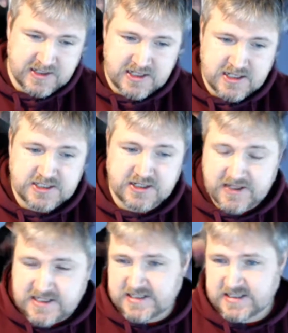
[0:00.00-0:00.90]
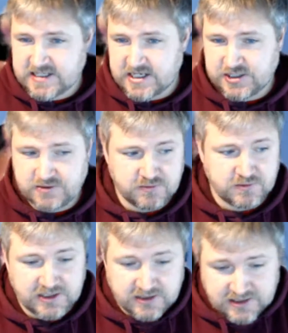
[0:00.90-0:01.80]
So this session
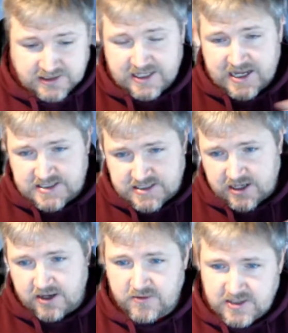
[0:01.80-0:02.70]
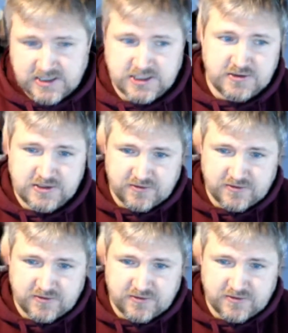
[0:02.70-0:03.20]
will last only 2 to 3